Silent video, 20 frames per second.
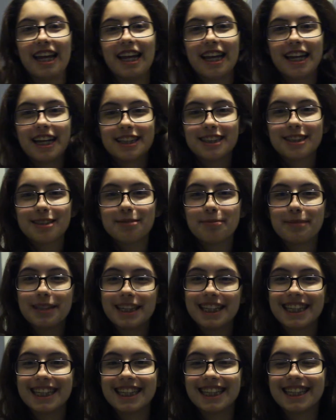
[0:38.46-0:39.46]
It's
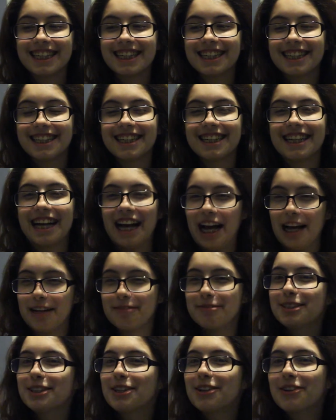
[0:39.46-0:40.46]
me.
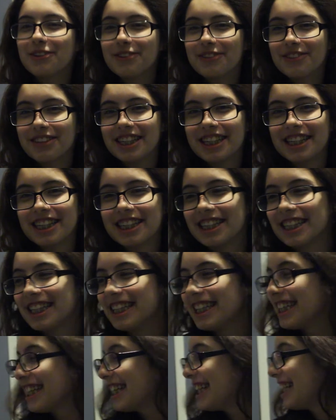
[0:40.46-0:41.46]
I'm
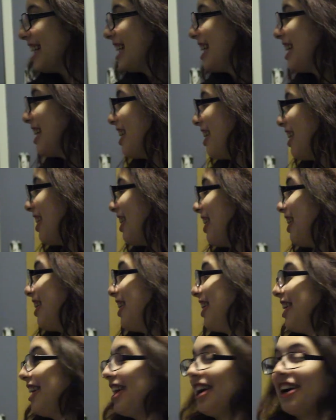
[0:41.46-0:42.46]
Toni.
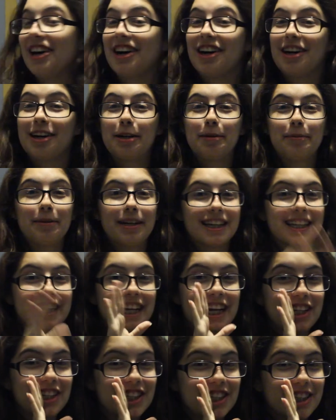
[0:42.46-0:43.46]
Um,
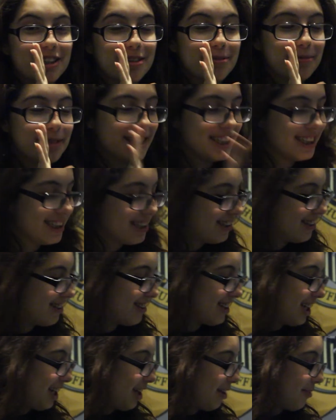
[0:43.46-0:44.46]
can you hear me?
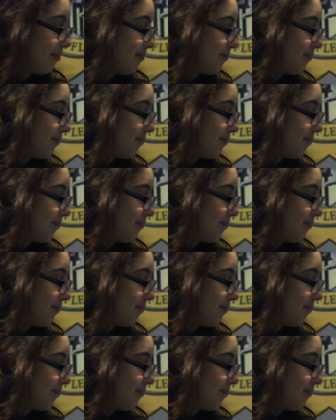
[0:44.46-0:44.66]
Okay.